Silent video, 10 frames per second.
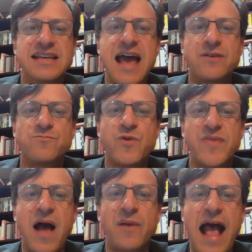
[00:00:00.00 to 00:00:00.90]
yet
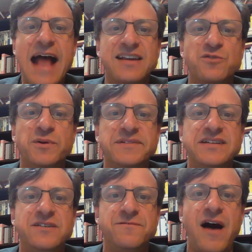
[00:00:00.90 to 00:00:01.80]
without
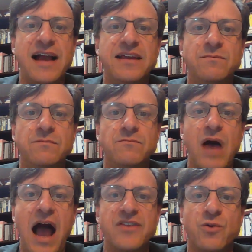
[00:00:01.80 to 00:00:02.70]
adequately defining
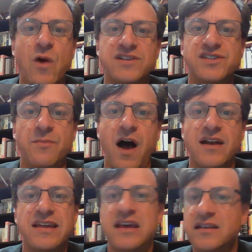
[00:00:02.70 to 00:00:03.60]
either what
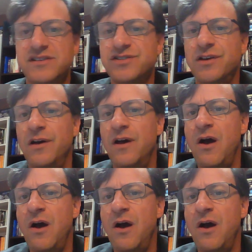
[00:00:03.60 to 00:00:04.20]
samadhi is